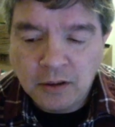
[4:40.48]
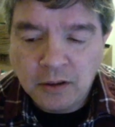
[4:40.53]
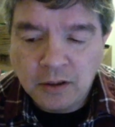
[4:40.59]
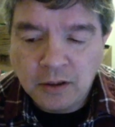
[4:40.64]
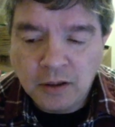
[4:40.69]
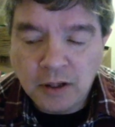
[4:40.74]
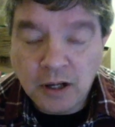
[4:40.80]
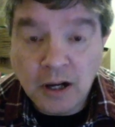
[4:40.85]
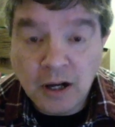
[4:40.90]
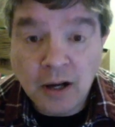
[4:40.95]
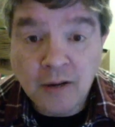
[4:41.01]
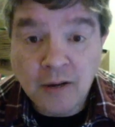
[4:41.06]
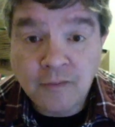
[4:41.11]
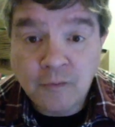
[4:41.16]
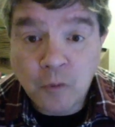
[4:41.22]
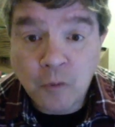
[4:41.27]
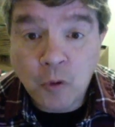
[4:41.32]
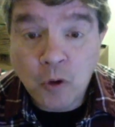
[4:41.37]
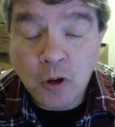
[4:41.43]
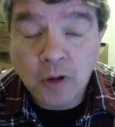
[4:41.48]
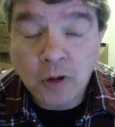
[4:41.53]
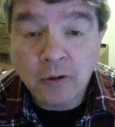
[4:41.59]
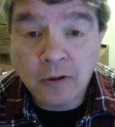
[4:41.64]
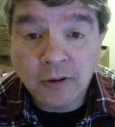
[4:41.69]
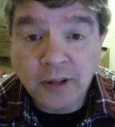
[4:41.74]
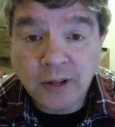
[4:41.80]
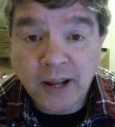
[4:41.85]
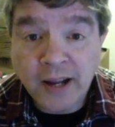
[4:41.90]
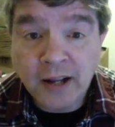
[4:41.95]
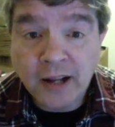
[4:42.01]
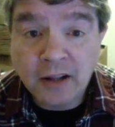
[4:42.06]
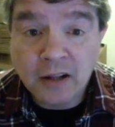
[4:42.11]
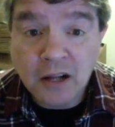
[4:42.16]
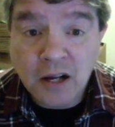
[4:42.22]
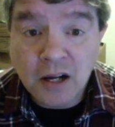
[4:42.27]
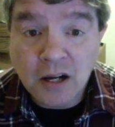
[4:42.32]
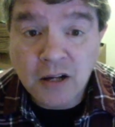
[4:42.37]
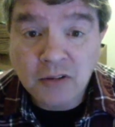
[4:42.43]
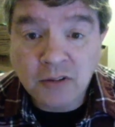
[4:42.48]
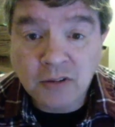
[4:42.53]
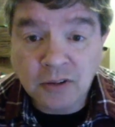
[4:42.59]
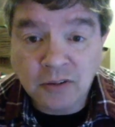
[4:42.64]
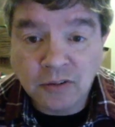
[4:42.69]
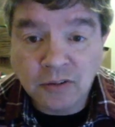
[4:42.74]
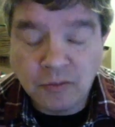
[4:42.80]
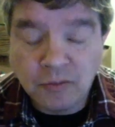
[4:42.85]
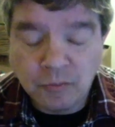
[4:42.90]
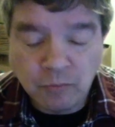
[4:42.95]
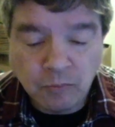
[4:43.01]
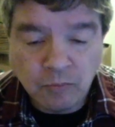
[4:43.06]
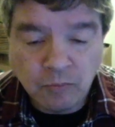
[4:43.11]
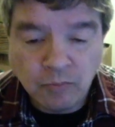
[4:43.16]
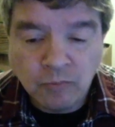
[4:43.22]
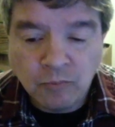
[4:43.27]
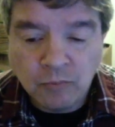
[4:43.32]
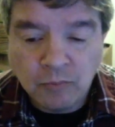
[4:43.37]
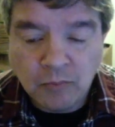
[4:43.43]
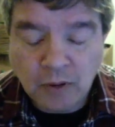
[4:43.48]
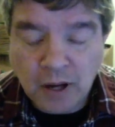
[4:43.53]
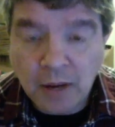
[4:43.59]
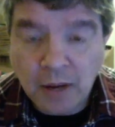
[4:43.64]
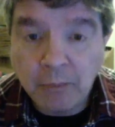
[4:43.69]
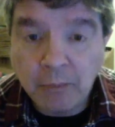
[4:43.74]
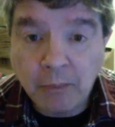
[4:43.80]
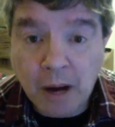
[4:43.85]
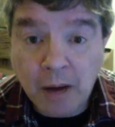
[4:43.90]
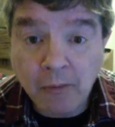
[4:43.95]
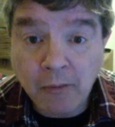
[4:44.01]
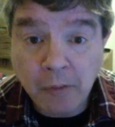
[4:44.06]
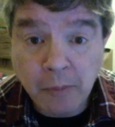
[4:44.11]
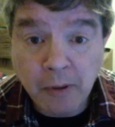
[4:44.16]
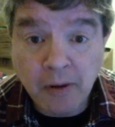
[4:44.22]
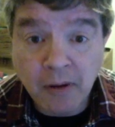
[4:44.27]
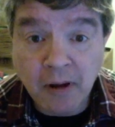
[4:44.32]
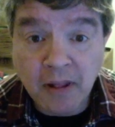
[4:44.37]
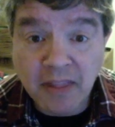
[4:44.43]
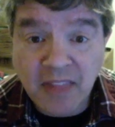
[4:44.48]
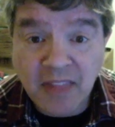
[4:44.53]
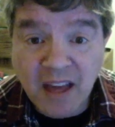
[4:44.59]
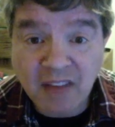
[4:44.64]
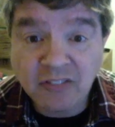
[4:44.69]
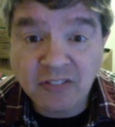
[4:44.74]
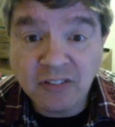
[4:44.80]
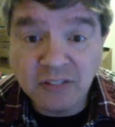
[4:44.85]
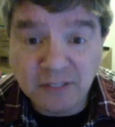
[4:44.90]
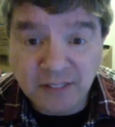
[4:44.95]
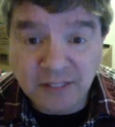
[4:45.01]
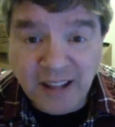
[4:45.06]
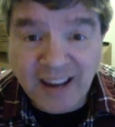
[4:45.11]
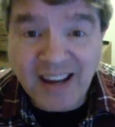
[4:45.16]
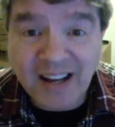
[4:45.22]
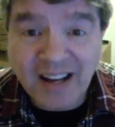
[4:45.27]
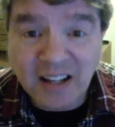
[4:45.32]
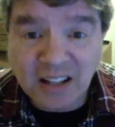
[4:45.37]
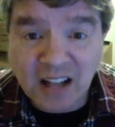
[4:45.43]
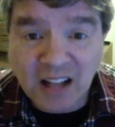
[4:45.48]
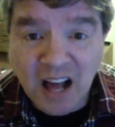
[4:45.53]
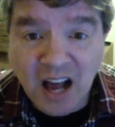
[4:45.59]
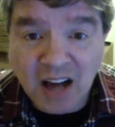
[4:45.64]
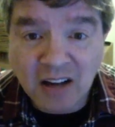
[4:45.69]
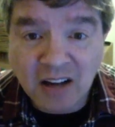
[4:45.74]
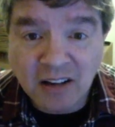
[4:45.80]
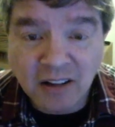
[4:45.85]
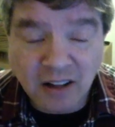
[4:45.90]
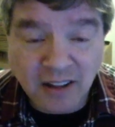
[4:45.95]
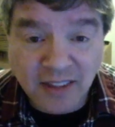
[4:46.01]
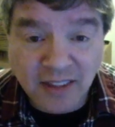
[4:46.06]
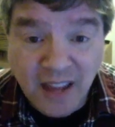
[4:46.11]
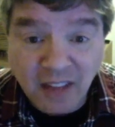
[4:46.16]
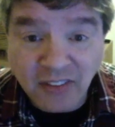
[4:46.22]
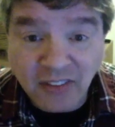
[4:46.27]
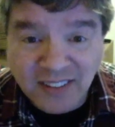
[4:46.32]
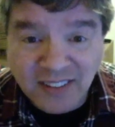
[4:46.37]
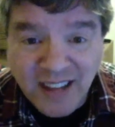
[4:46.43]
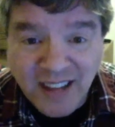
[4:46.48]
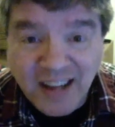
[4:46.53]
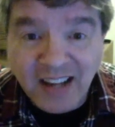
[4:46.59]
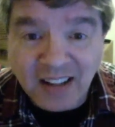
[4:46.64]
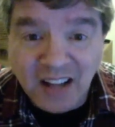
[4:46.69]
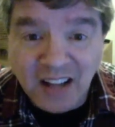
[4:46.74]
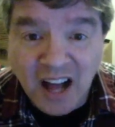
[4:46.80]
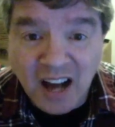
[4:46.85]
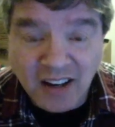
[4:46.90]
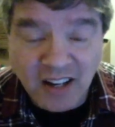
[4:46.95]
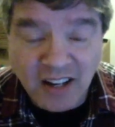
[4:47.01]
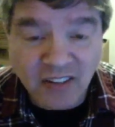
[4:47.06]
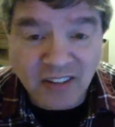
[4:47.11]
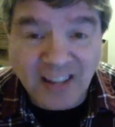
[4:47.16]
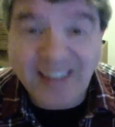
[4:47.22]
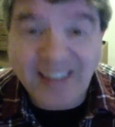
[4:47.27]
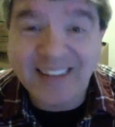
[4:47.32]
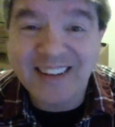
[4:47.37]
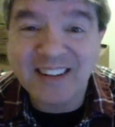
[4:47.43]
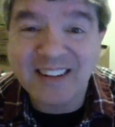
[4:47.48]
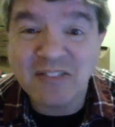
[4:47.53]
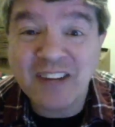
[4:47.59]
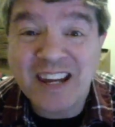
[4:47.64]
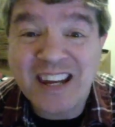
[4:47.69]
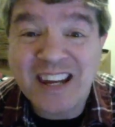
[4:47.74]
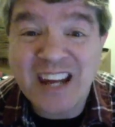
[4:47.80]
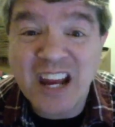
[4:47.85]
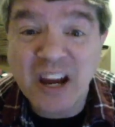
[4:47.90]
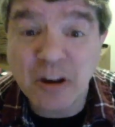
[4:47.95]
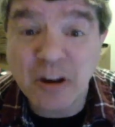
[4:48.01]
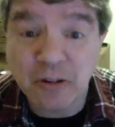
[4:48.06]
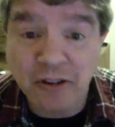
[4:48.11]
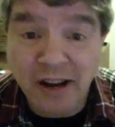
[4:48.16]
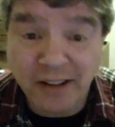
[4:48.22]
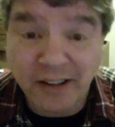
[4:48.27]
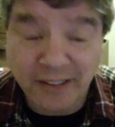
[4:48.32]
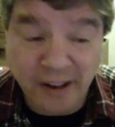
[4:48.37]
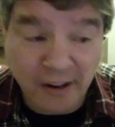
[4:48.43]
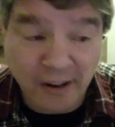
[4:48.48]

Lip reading: 400-day clocks, and I repaired 1,000-day clock. 1,000-day clock. That's like 3 years right there.